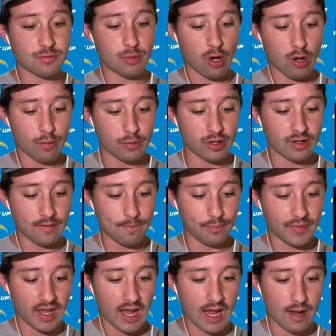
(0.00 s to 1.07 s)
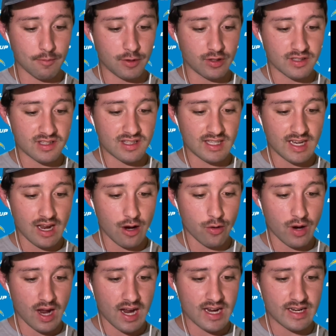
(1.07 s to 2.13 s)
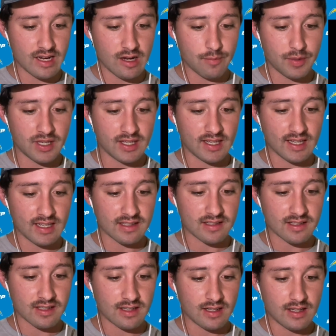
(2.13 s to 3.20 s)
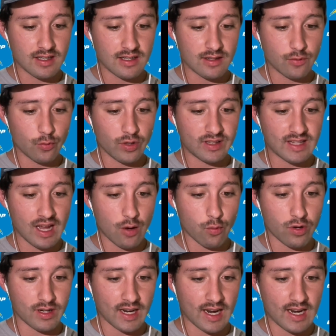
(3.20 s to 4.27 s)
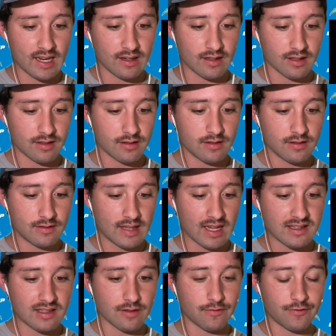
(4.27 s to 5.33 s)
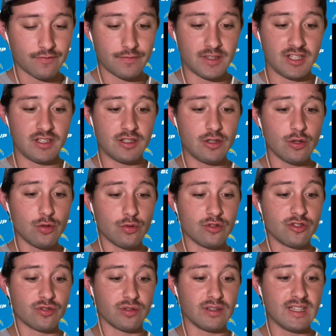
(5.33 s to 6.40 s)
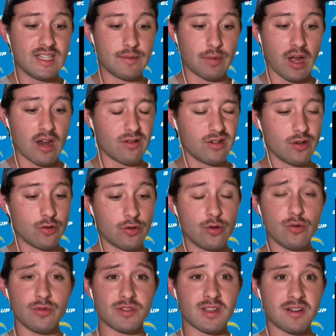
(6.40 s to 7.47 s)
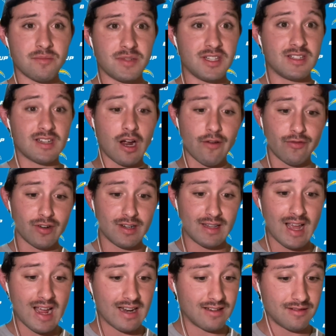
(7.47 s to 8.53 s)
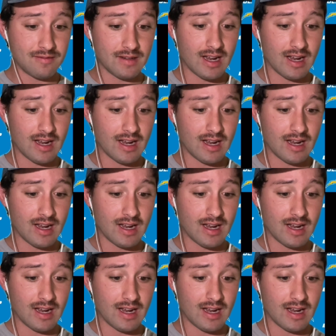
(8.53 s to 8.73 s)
Palmer you could see how high up he gets with that one hand. That's a huge leap. I don't know who's going to be covering that,